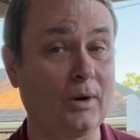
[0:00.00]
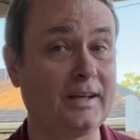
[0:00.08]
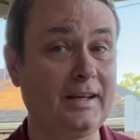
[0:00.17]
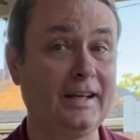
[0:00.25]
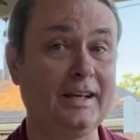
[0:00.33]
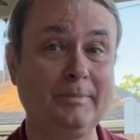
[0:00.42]
it
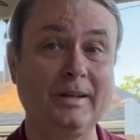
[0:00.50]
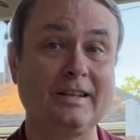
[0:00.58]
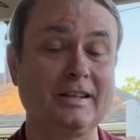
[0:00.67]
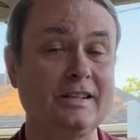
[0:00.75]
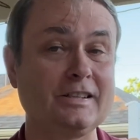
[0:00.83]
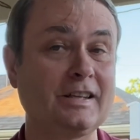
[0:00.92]
did
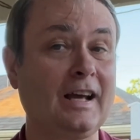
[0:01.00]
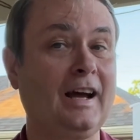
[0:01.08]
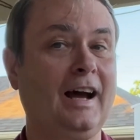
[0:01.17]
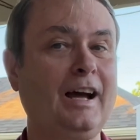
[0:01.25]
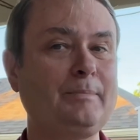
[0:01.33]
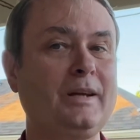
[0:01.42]
because
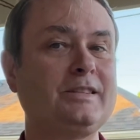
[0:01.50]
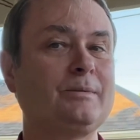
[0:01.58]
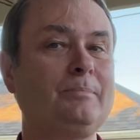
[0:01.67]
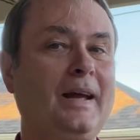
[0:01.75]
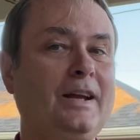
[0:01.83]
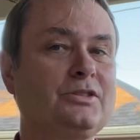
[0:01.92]
I made some
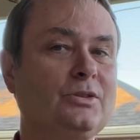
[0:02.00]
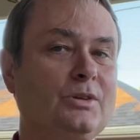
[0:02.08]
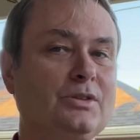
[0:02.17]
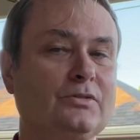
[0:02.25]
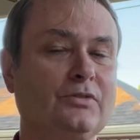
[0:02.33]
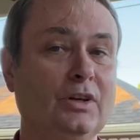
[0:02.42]
bad
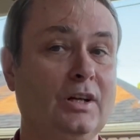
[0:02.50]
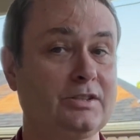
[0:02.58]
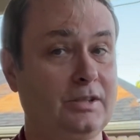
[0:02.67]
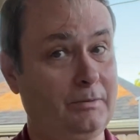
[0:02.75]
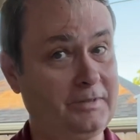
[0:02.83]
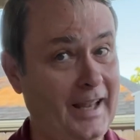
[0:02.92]
choices for lunch.
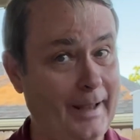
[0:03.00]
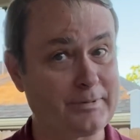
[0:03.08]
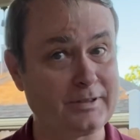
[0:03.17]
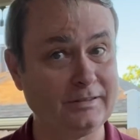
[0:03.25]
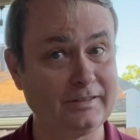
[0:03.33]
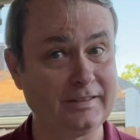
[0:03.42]
It was
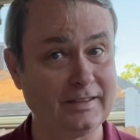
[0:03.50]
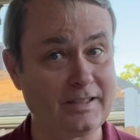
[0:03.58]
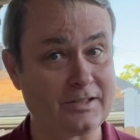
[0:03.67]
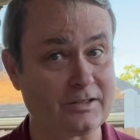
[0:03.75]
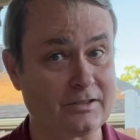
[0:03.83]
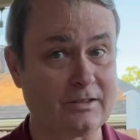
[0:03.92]
absolutely
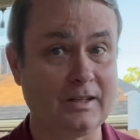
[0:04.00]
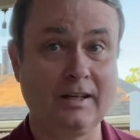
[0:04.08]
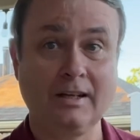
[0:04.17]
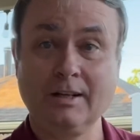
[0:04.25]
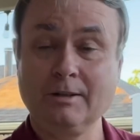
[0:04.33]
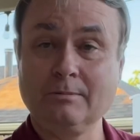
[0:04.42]
delicious,
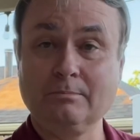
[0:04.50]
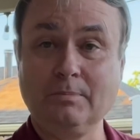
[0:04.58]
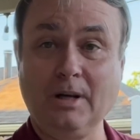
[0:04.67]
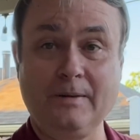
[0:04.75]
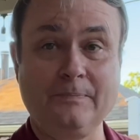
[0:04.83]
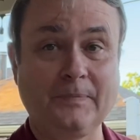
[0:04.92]

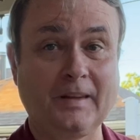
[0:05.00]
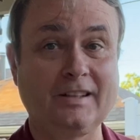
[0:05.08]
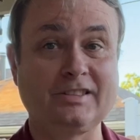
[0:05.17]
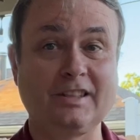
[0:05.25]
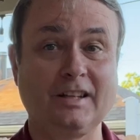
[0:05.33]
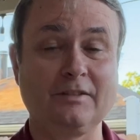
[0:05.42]
but
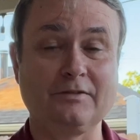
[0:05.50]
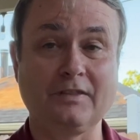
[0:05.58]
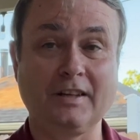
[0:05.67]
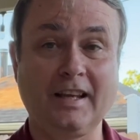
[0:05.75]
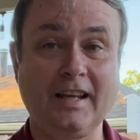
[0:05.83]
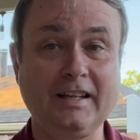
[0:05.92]
instead of
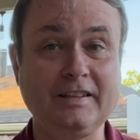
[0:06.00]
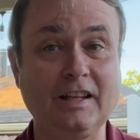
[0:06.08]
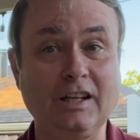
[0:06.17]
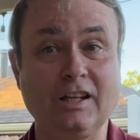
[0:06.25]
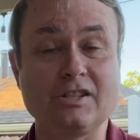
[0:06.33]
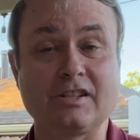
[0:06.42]
eating the
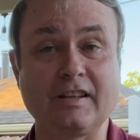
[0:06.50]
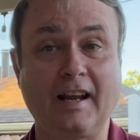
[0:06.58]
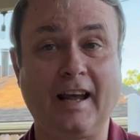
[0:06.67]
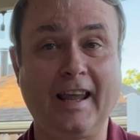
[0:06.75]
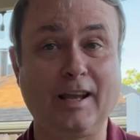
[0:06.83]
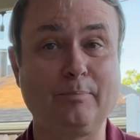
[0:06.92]
lunch that
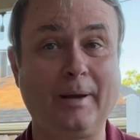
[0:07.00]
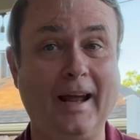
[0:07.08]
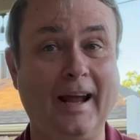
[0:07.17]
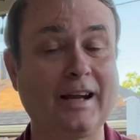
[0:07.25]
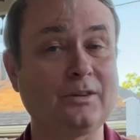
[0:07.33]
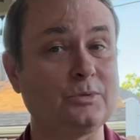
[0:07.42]
I had
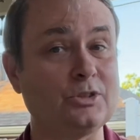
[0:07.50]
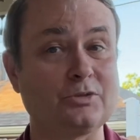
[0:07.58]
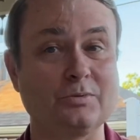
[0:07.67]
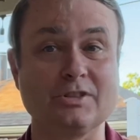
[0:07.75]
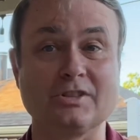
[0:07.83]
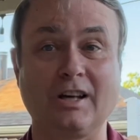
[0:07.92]
packed, which
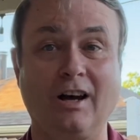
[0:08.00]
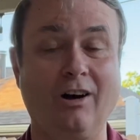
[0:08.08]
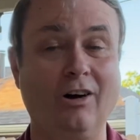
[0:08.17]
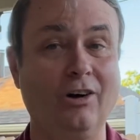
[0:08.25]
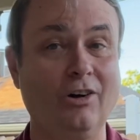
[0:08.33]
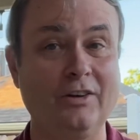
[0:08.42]
was
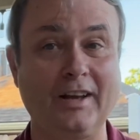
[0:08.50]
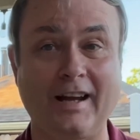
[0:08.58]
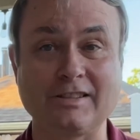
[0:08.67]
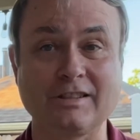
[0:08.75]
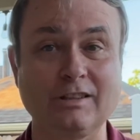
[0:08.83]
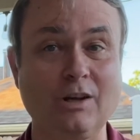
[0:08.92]
all
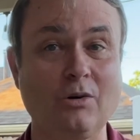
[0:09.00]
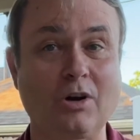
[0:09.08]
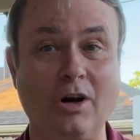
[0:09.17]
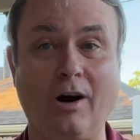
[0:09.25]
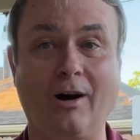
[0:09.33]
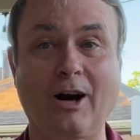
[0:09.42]
nice and low
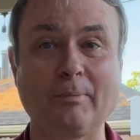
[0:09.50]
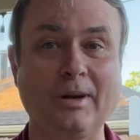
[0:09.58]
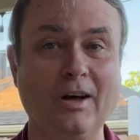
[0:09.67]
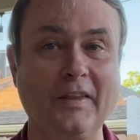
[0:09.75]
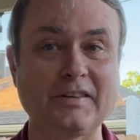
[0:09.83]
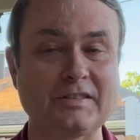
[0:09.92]
carb and
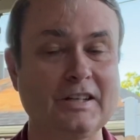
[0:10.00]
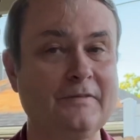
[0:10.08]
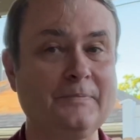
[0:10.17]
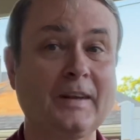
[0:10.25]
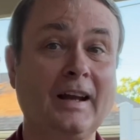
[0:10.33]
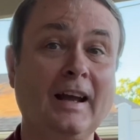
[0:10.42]
all that stuff,
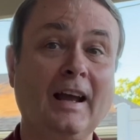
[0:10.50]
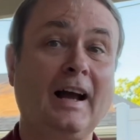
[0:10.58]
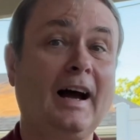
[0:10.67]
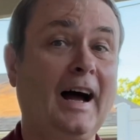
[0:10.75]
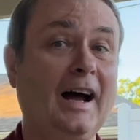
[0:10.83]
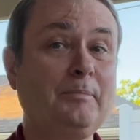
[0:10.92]

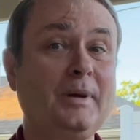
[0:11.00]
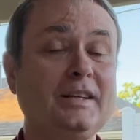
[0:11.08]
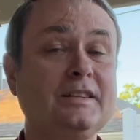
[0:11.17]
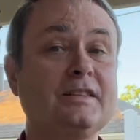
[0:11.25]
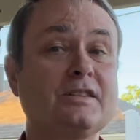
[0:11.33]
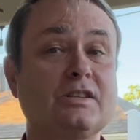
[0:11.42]
I made
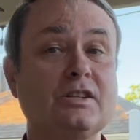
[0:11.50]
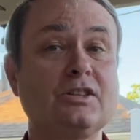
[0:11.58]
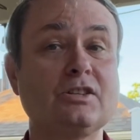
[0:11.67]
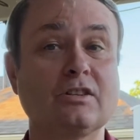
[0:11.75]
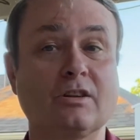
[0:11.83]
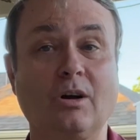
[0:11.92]
the
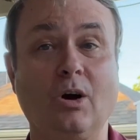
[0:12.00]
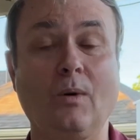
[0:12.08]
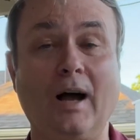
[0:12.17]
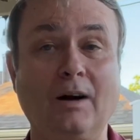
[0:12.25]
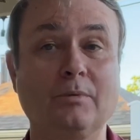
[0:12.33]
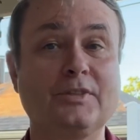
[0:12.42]
decision to go
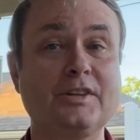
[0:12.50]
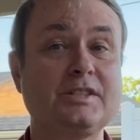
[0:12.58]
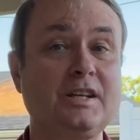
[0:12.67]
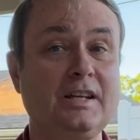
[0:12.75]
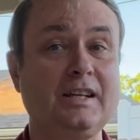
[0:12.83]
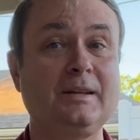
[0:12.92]
out with the
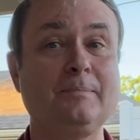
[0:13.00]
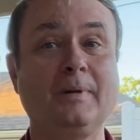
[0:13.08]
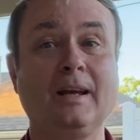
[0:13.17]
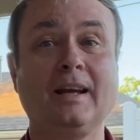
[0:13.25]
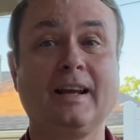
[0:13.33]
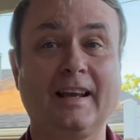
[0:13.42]
team
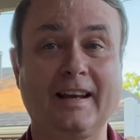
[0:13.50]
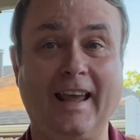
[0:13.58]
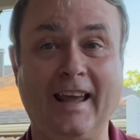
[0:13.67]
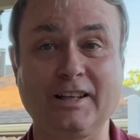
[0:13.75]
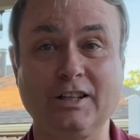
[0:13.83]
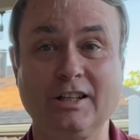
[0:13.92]
and
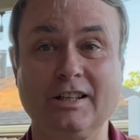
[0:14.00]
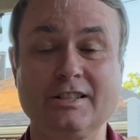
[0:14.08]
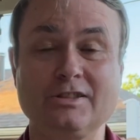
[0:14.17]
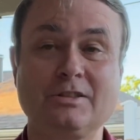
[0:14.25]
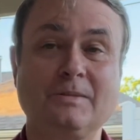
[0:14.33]
had lunch.